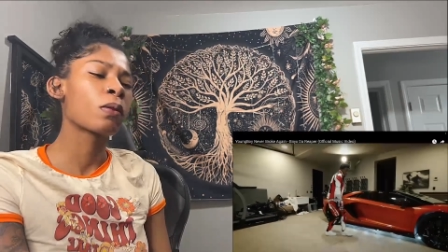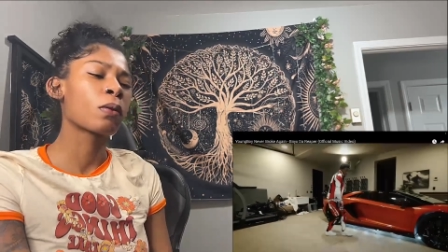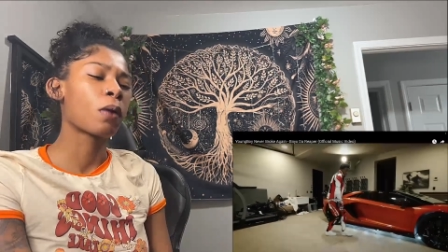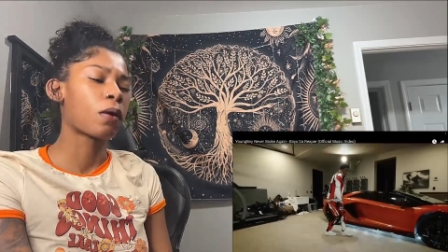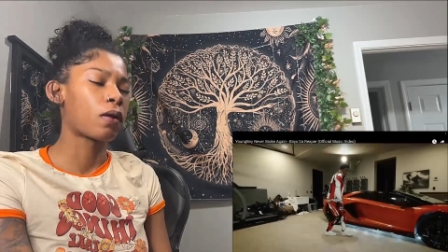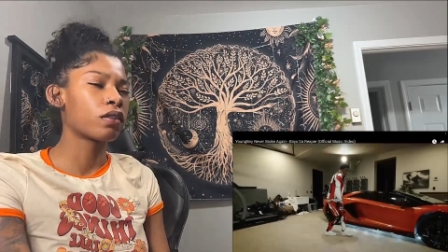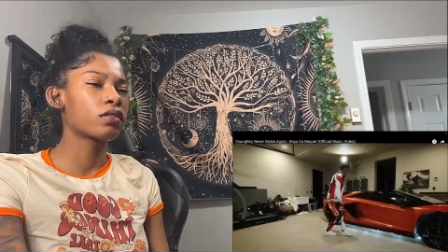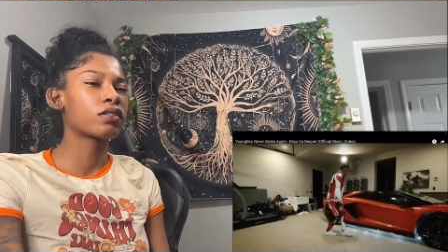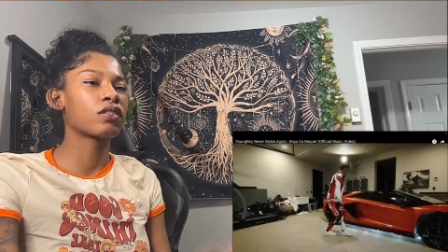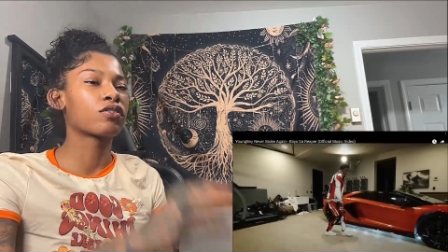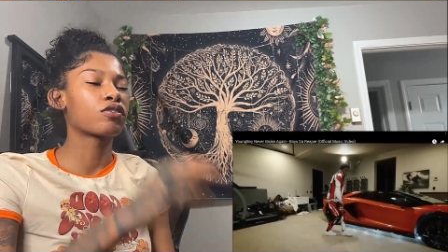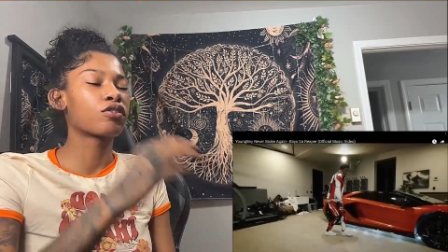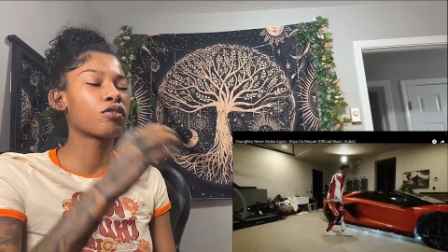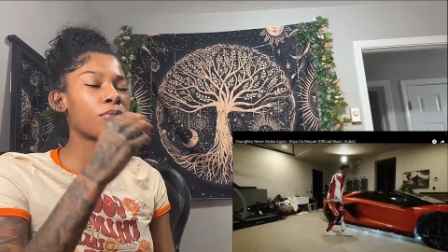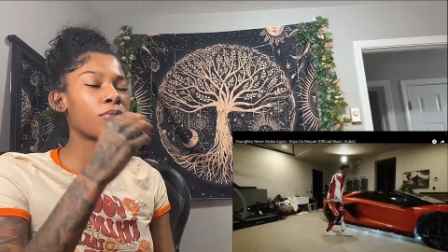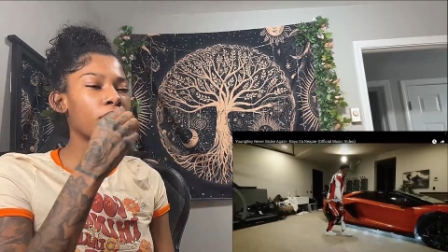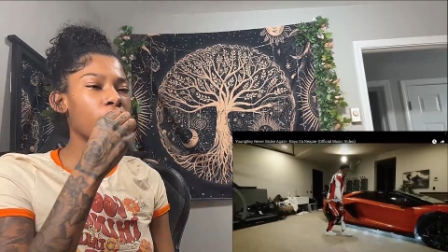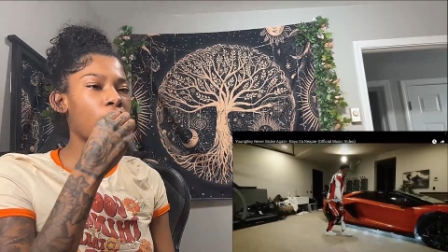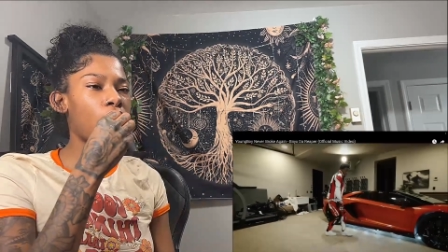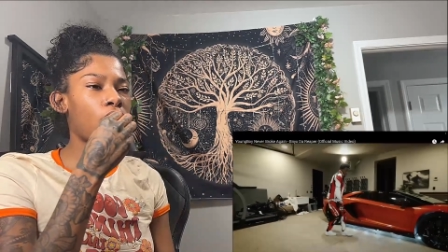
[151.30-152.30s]
That shit threw
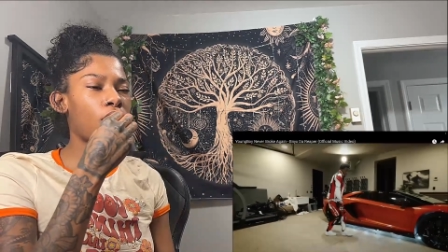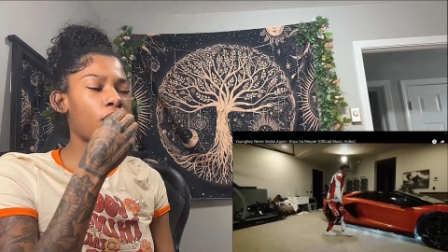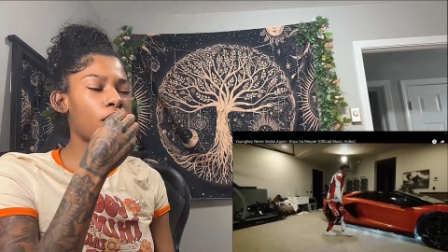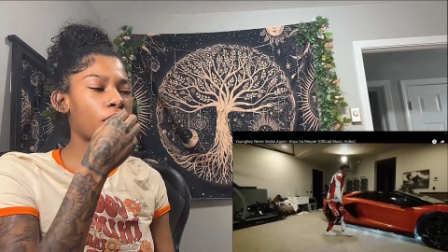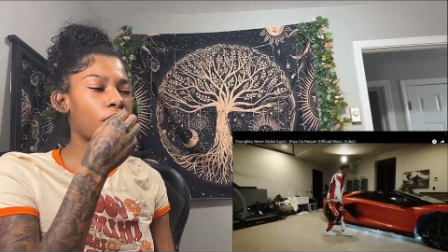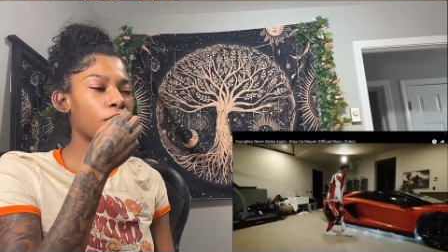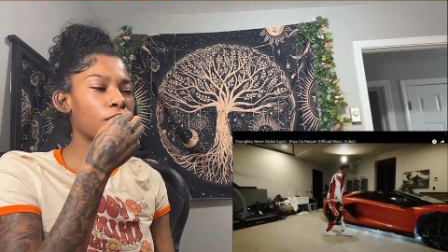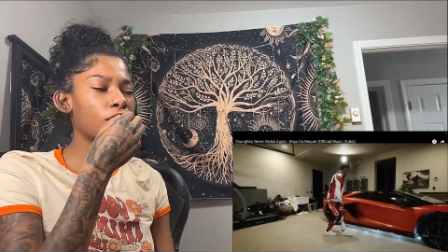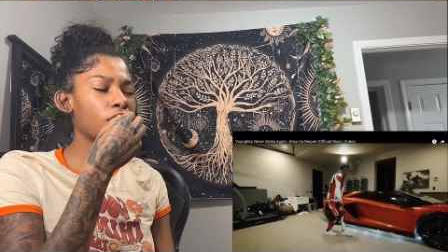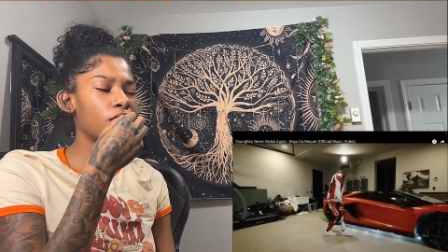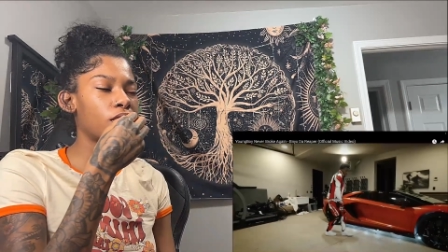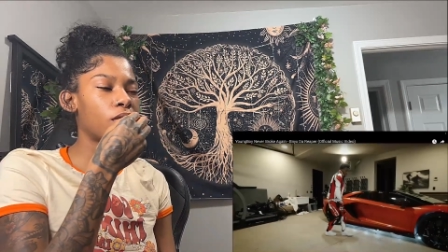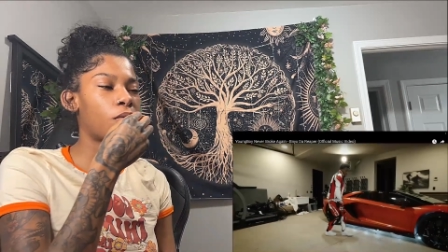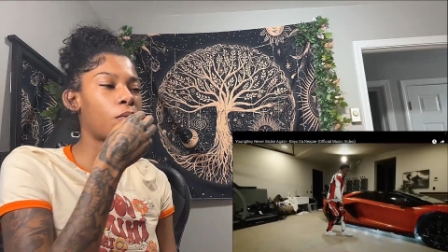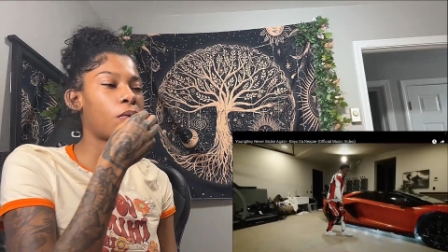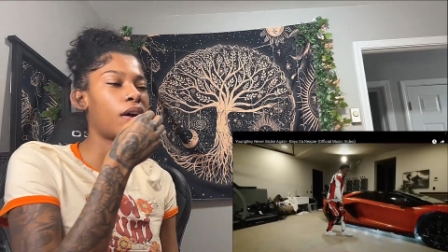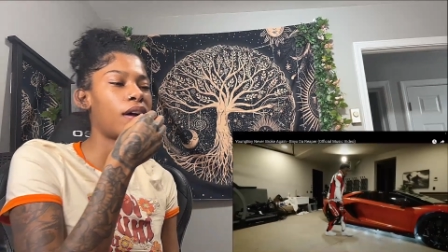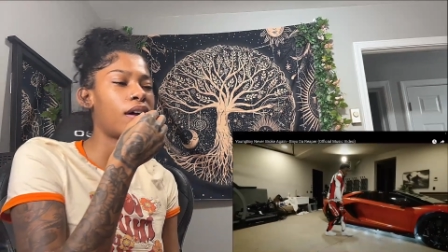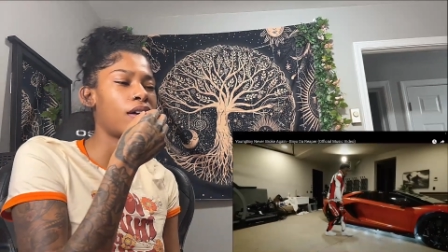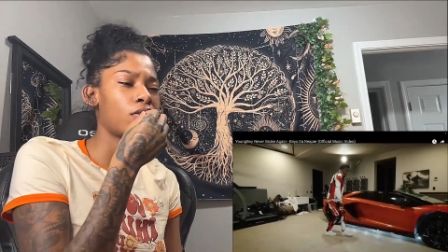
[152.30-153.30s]
me out. Hold on, you did it
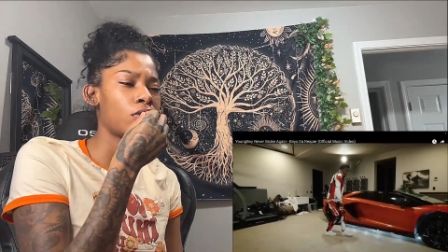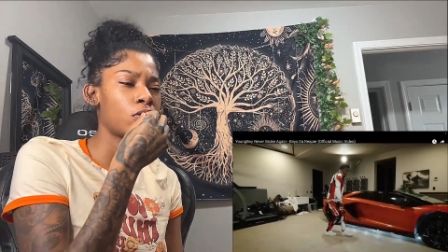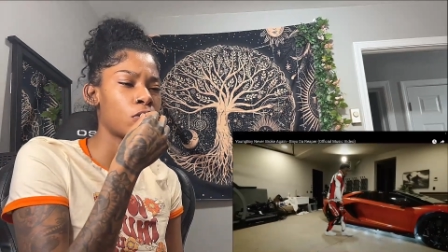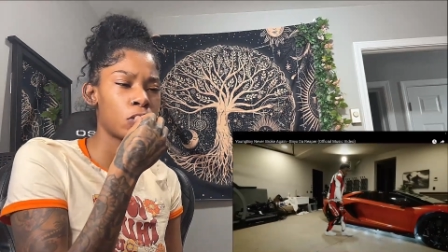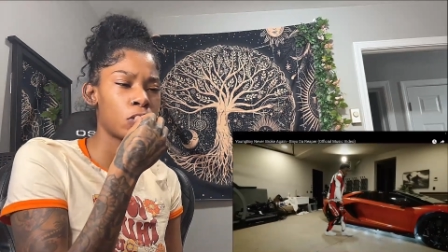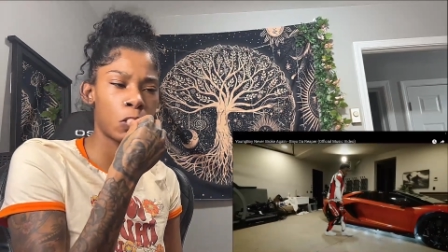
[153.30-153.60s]
what?